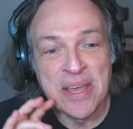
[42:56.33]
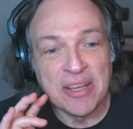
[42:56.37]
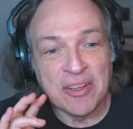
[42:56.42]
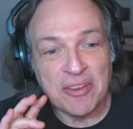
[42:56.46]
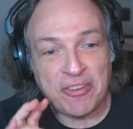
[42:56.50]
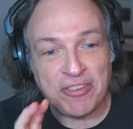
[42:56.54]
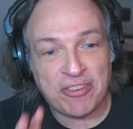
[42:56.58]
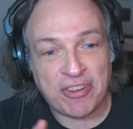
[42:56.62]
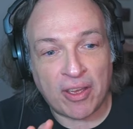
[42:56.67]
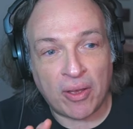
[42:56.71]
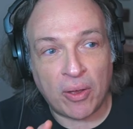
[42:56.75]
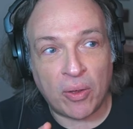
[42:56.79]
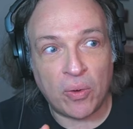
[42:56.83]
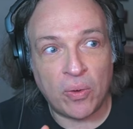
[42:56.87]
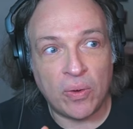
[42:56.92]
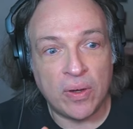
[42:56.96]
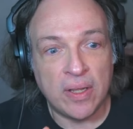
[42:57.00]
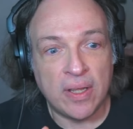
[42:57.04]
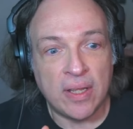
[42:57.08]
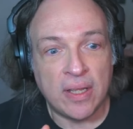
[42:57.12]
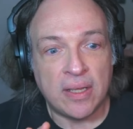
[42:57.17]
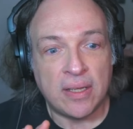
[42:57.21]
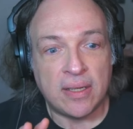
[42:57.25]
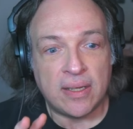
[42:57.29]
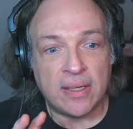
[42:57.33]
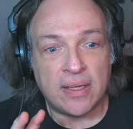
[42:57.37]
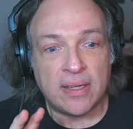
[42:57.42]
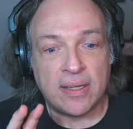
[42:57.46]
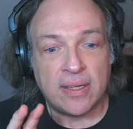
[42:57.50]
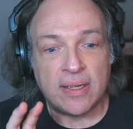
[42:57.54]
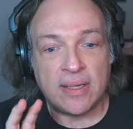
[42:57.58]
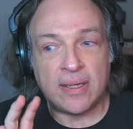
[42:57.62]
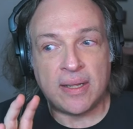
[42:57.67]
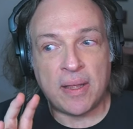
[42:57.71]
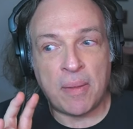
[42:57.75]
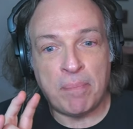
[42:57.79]
so,
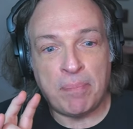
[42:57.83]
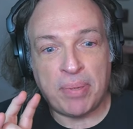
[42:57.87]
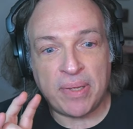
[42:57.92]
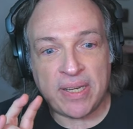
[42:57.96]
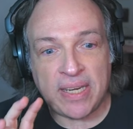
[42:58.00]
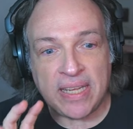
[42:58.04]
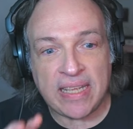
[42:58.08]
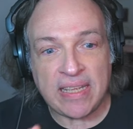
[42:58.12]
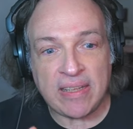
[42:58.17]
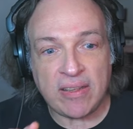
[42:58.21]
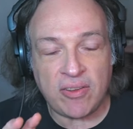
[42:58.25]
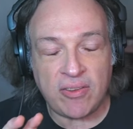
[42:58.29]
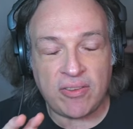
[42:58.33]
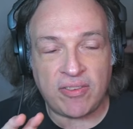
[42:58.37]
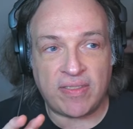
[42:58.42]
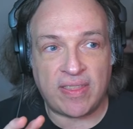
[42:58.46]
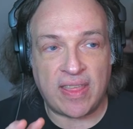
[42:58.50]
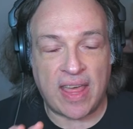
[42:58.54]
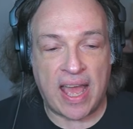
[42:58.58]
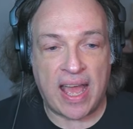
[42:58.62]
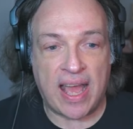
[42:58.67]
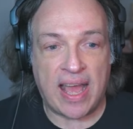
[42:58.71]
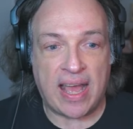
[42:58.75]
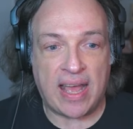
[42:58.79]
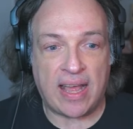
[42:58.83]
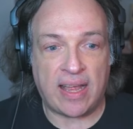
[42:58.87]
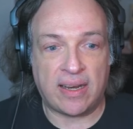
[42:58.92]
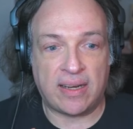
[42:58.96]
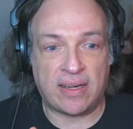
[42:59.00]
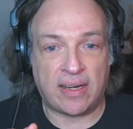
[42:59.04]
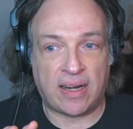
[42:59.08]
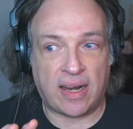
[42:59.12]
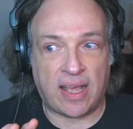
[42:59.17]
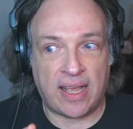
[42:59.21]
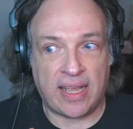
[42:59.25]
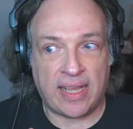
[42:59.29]
but is that
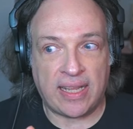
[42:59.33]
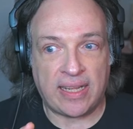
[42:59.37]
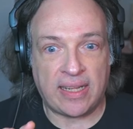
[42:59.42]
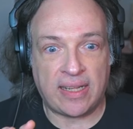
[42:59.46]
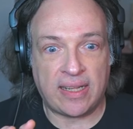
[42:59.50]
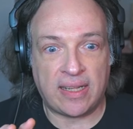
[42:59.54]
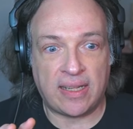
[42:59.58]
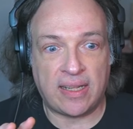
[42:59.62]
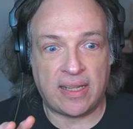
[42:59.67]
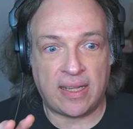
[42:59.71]
like?